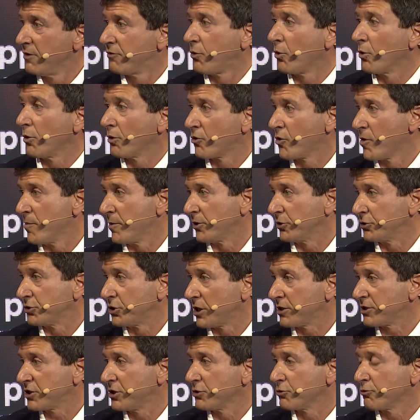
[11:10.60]
for criminal
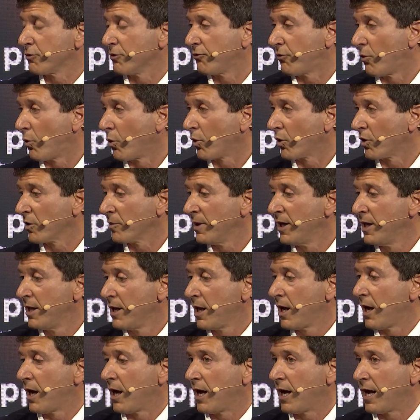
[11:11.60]
justice reform
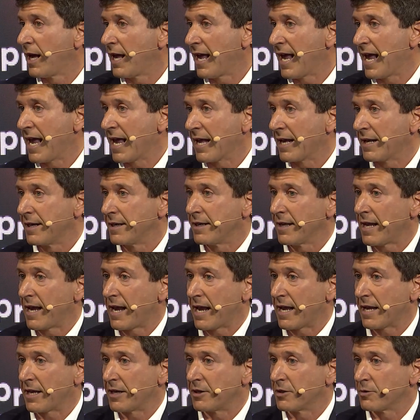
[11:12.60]
uh, and,
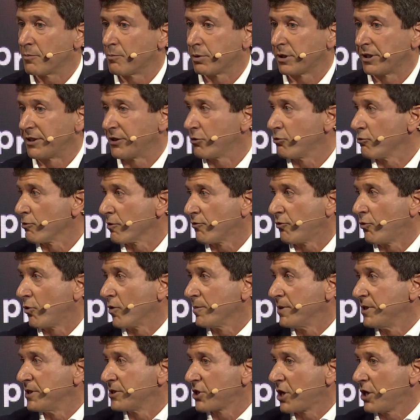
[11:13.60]
and political
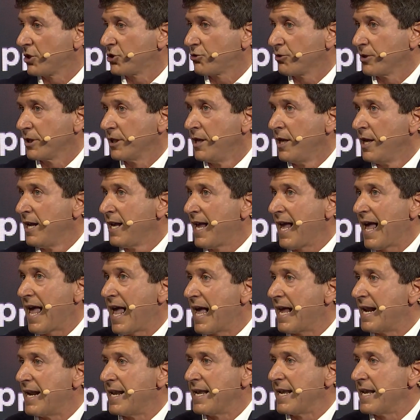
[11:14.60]
reform in this country.
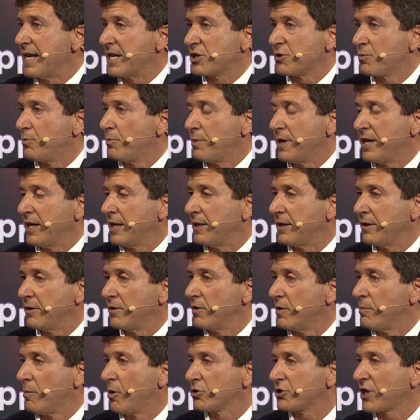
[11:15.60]
And it's
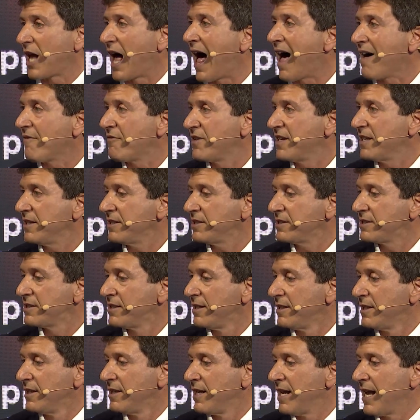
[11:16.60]
been the most
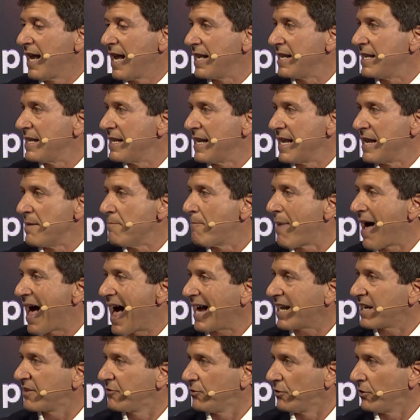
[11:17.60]
obvious and
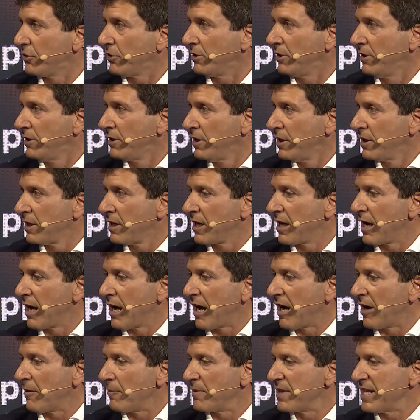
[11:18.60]
impactful
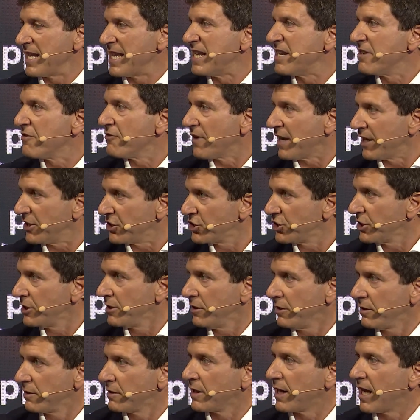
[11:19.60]
um,
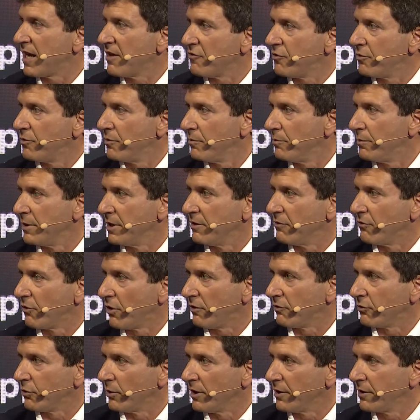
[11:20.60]
innovation that I've been
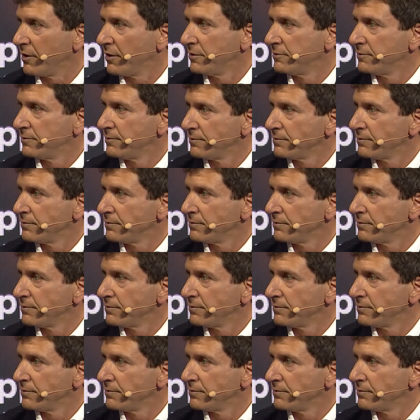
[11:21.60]
involved with.